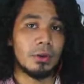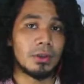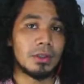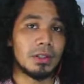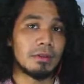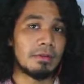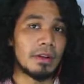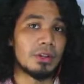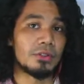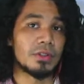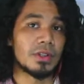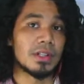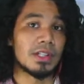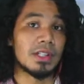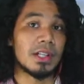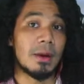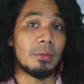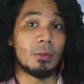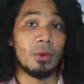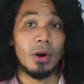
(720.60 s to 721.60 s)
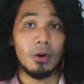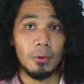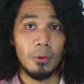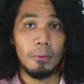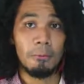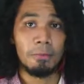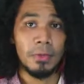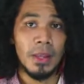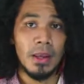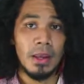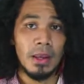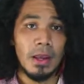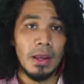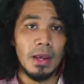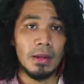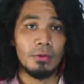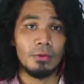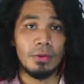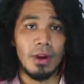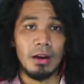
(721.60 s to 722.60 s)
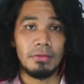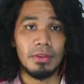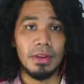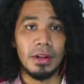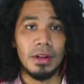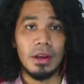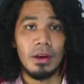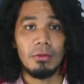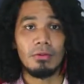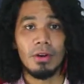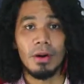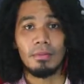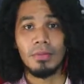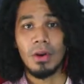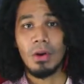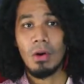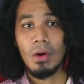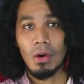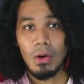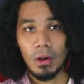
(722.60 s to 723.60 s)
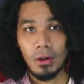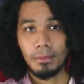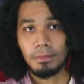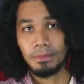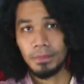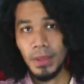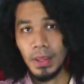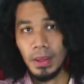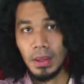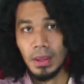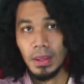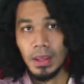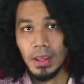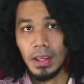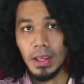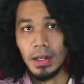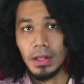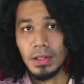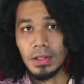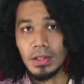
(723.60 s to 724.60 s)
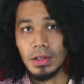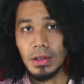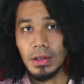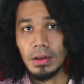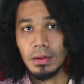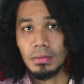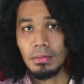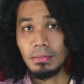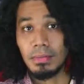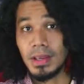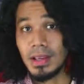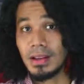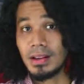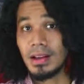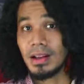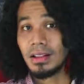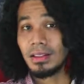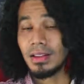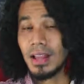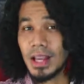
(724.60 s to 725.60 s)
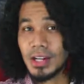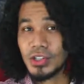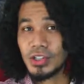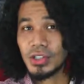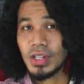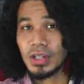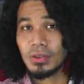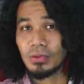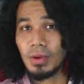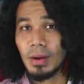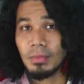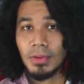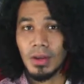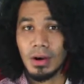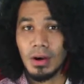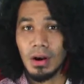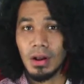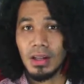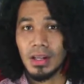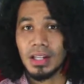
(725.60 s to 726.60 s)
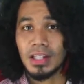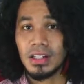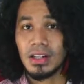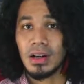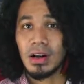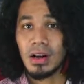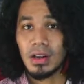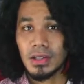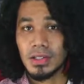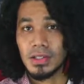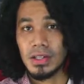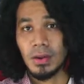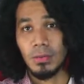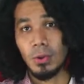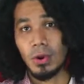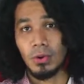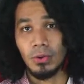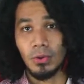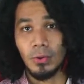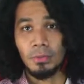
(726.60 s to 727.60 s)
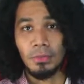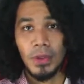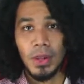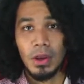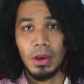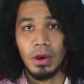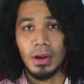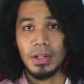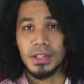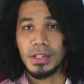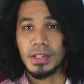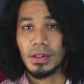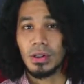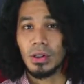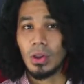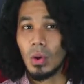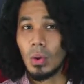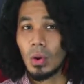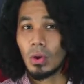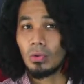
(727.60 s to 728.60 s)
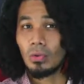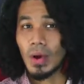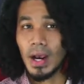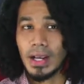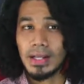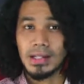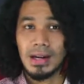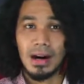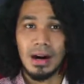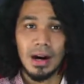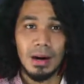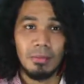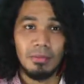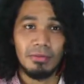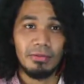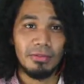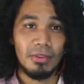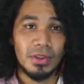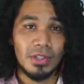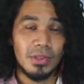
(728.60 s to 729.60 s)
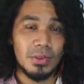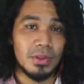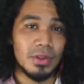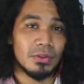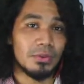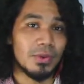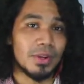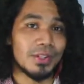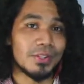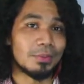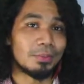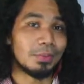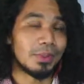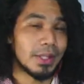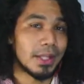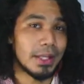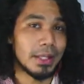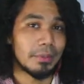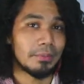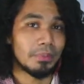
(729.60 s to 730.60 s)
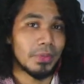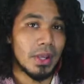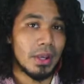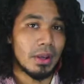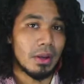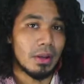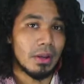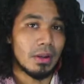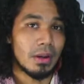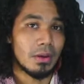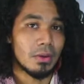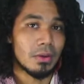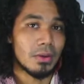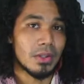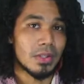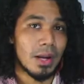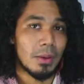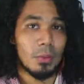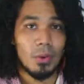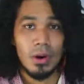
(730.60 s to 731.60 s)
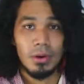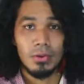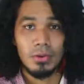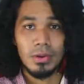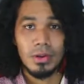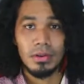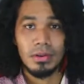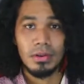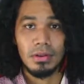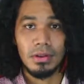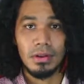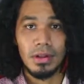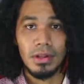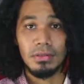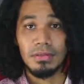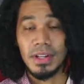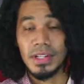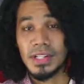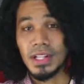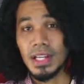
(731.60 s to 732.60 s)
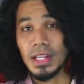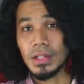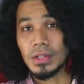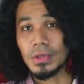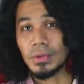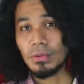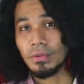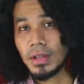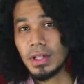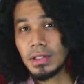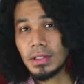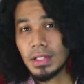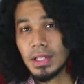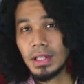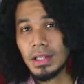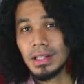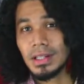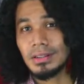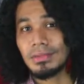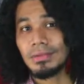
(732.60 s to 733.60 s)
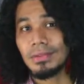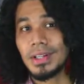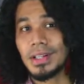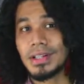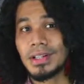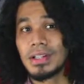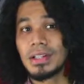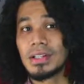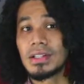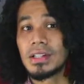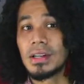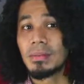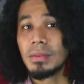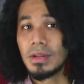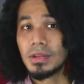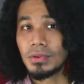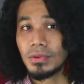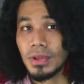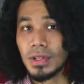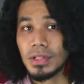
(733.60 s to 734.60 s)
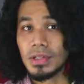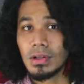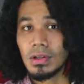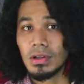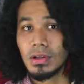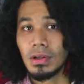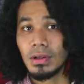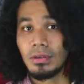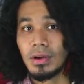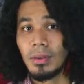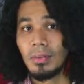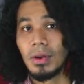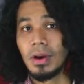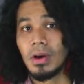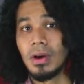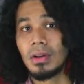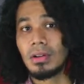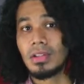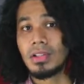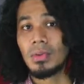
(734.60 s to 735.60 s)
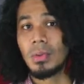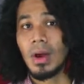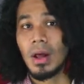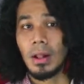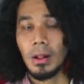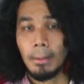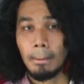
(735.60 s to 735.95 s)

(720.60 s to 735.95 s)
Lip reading: Devendra Samwaru and Ravin Ramdihal. It is being alleged that Ramdihal had cut Samwaru on his lower right arm first with a razor blade. Now, Samwaru, investigators revealed, inflicted some injuries on Ramdihal as well.